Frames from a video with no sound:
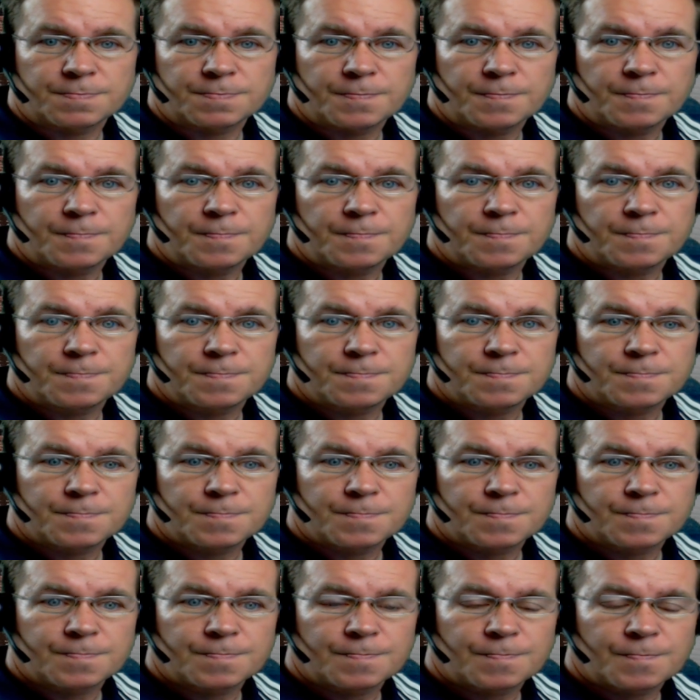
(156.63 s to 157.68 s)

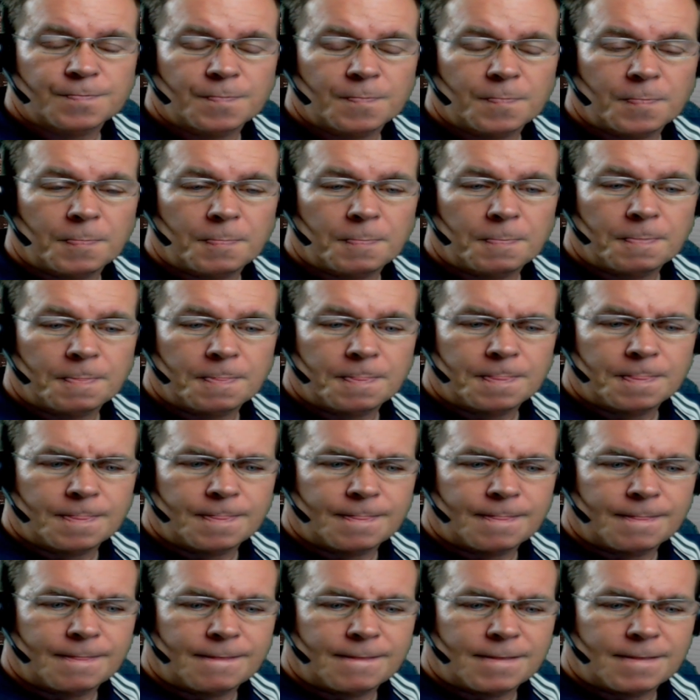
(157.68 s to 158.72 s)

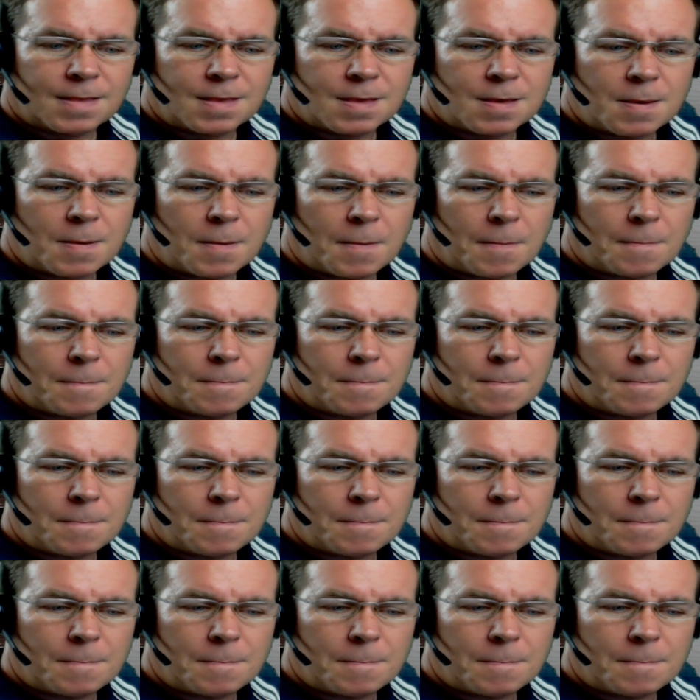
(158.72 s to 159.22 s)
Nobody speaks.